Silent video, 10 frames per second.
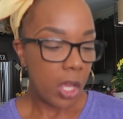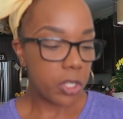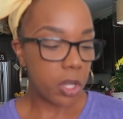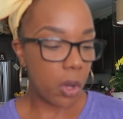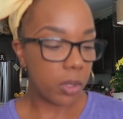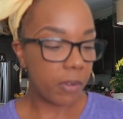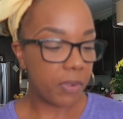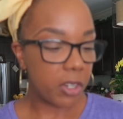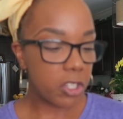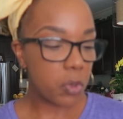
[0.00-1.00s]
So the
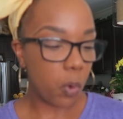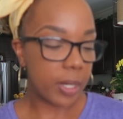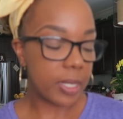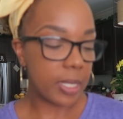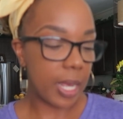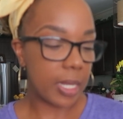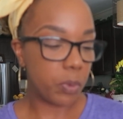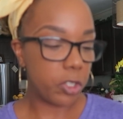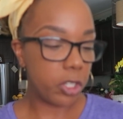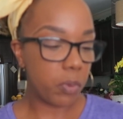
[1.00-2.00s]
first one says,
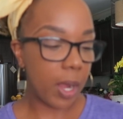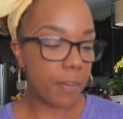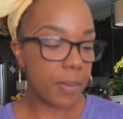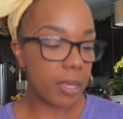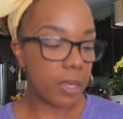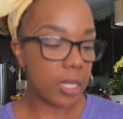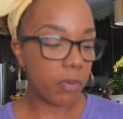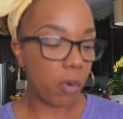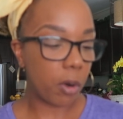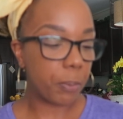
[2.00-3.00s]
would you recommend
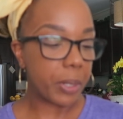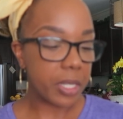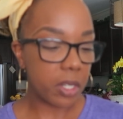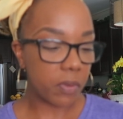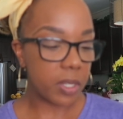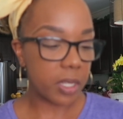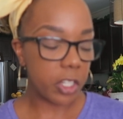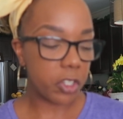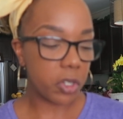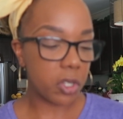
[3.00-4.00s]
this for pre-service
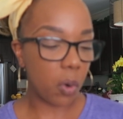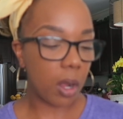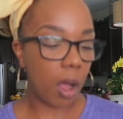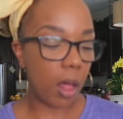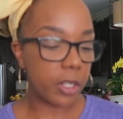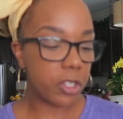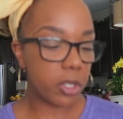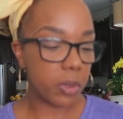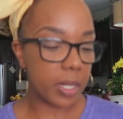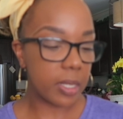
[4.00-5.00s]
teachers or college
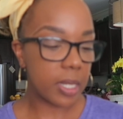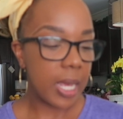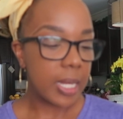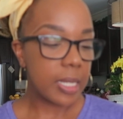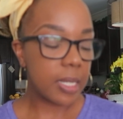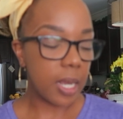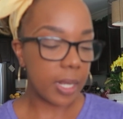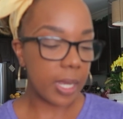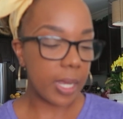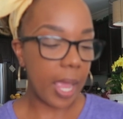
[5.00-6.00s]
students
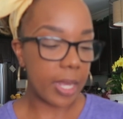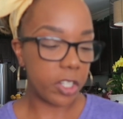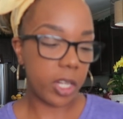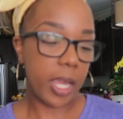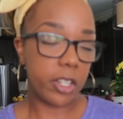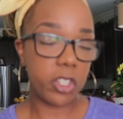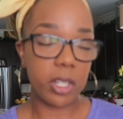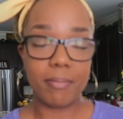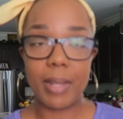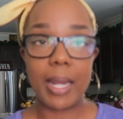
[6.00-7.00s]
studying
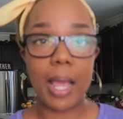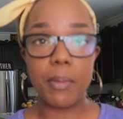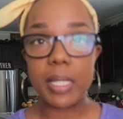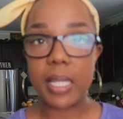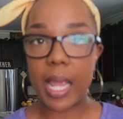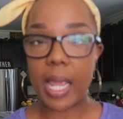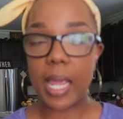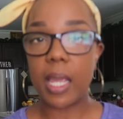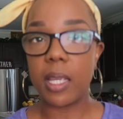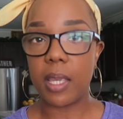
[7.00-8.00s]
education? And I would
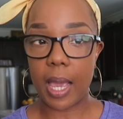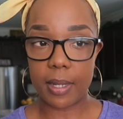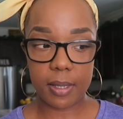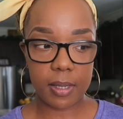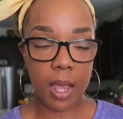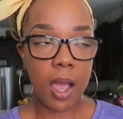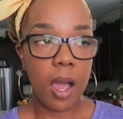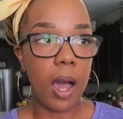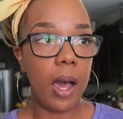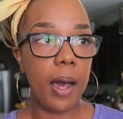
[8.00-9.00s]
say yes.
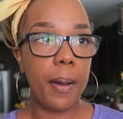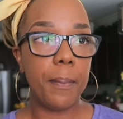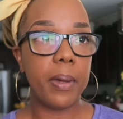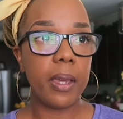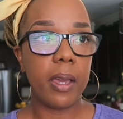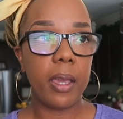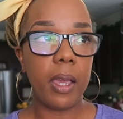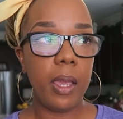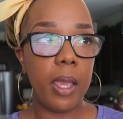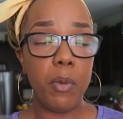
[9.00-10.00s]
Um,
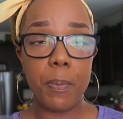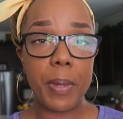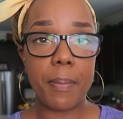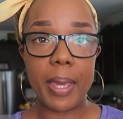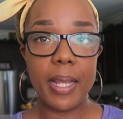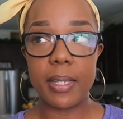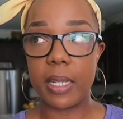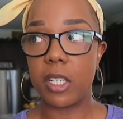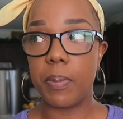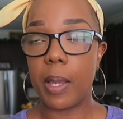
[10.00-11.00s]
it would be
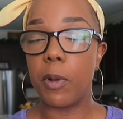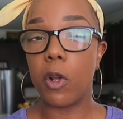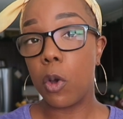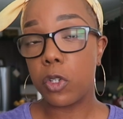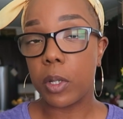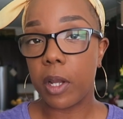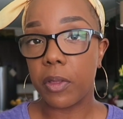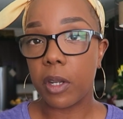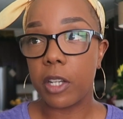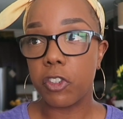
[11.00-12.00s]
amazing to be able to go to
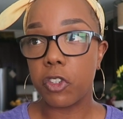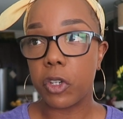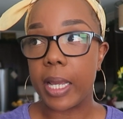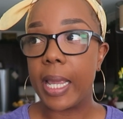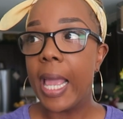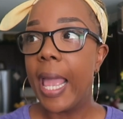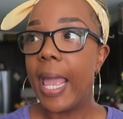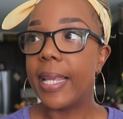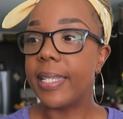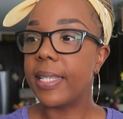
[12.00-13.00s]
another country
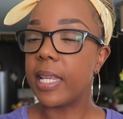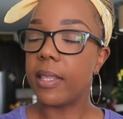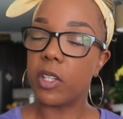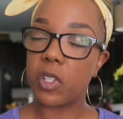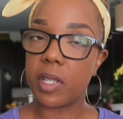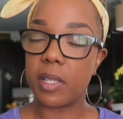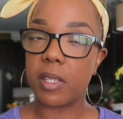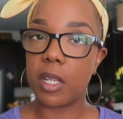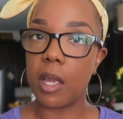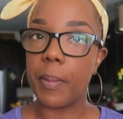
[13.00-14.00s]
and see their
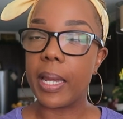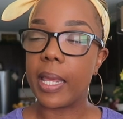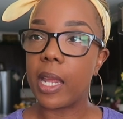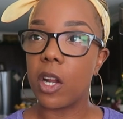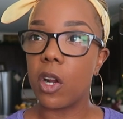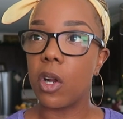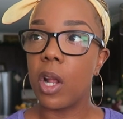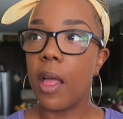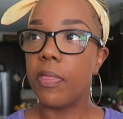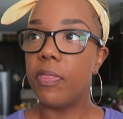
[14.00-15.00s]
system and
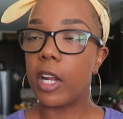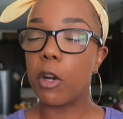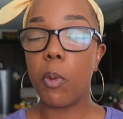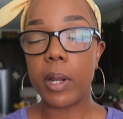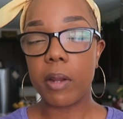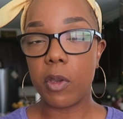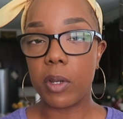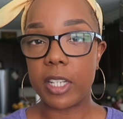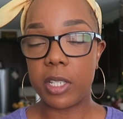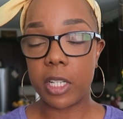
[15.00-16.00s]
hear their point of view
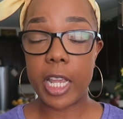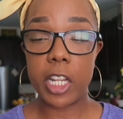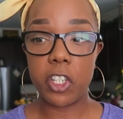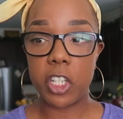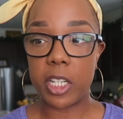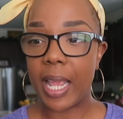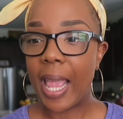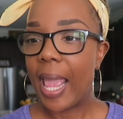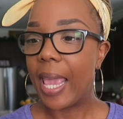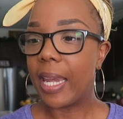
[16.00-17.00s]
in education
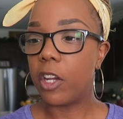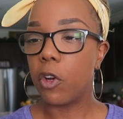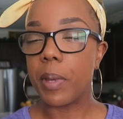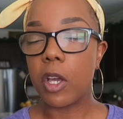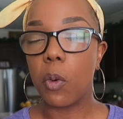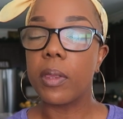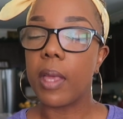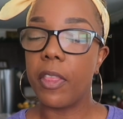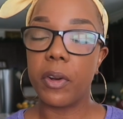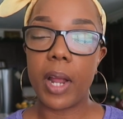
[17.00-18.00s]
and intermingle with
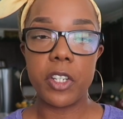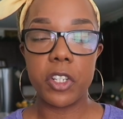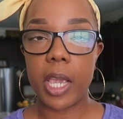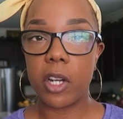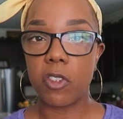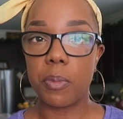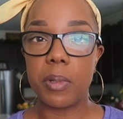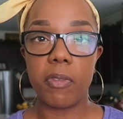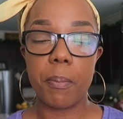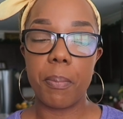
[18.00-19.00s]
other educators from
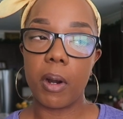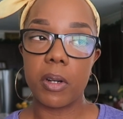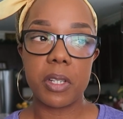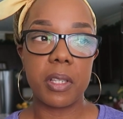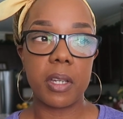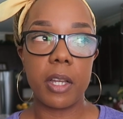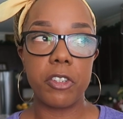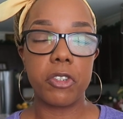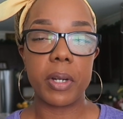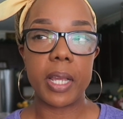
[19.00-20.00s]
different parts of the
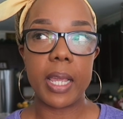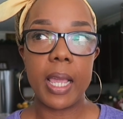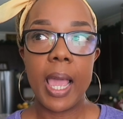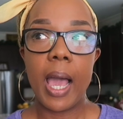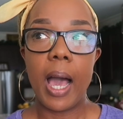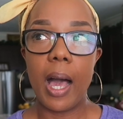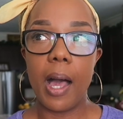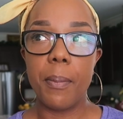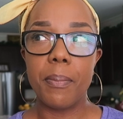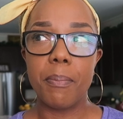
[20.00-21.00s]
country
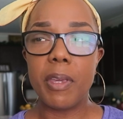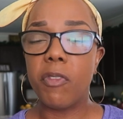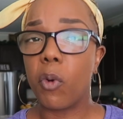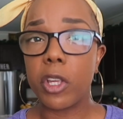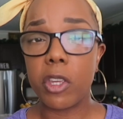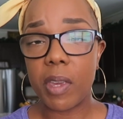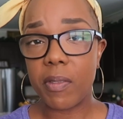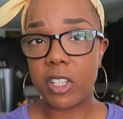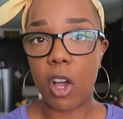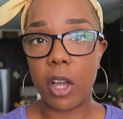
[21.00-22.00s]
um, before you've
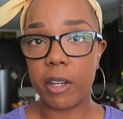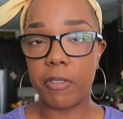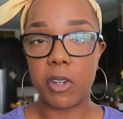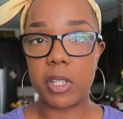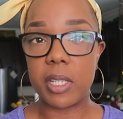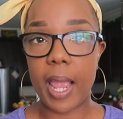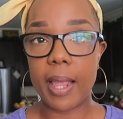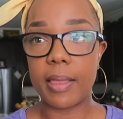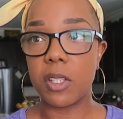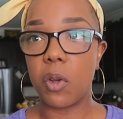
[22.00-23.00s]
even taught your first
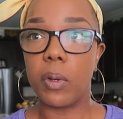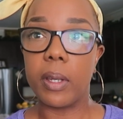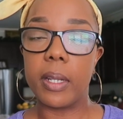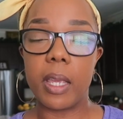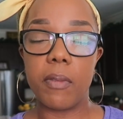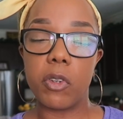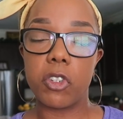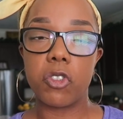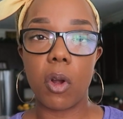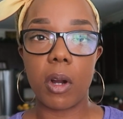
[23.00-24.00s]
day. That's only gonna give you
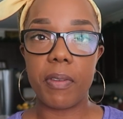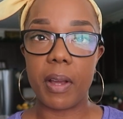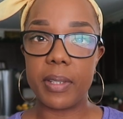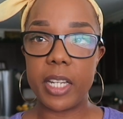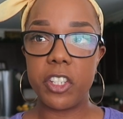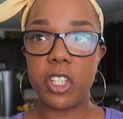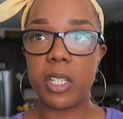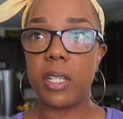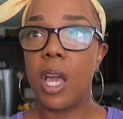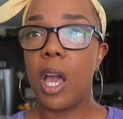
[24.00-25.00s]
a stronger
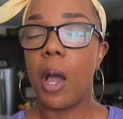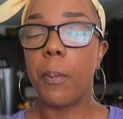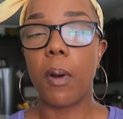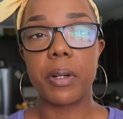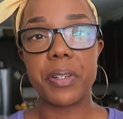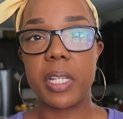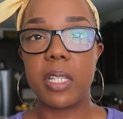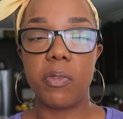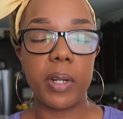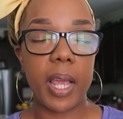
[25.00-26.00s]
foundation, a broader
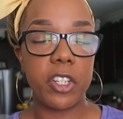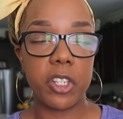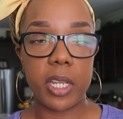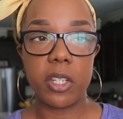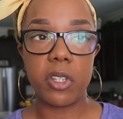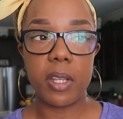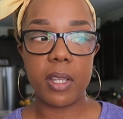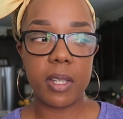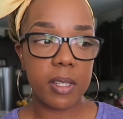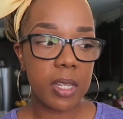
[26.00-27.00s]
sense of what education
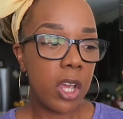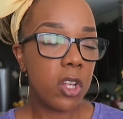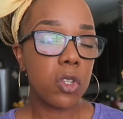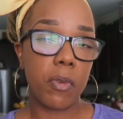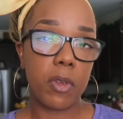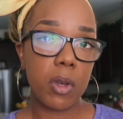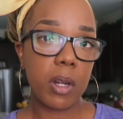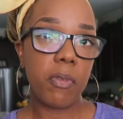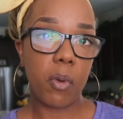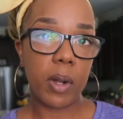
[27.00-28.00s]
is. So if you
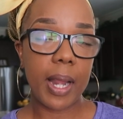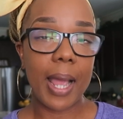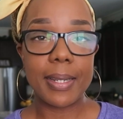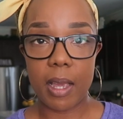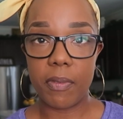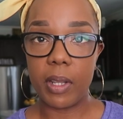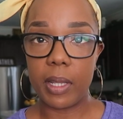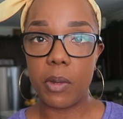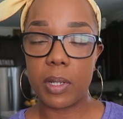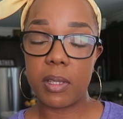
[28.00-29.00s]
can afford it, I
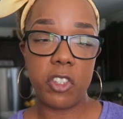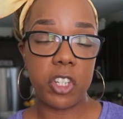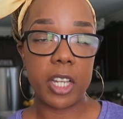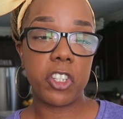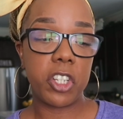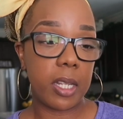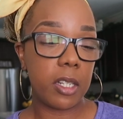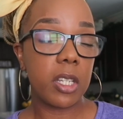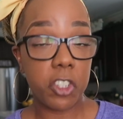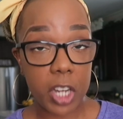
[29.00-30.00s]
definitely would suggest
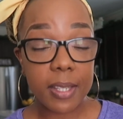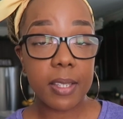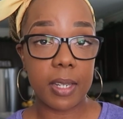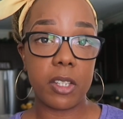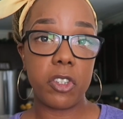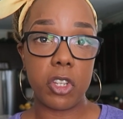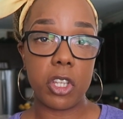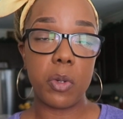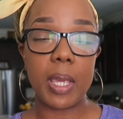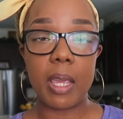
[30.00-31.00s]
it, suggest it to
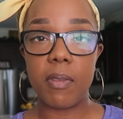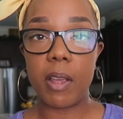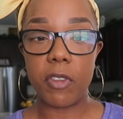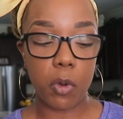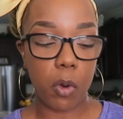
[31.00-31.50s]
you, even if